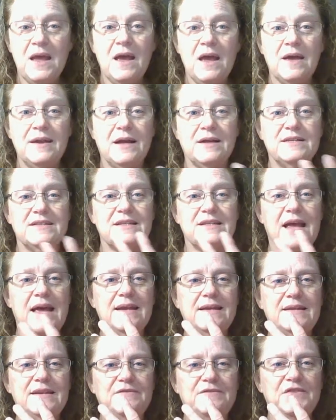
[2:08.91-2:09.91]
Now it's kind
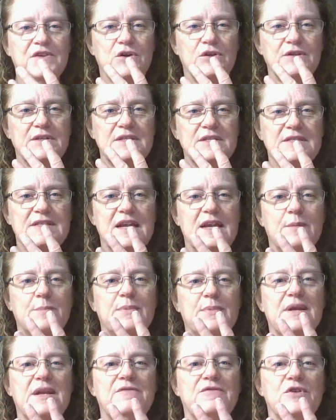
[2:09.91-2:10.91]
of difficult to see,
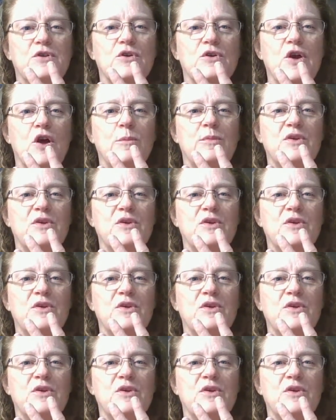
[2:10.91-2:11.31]
but if you go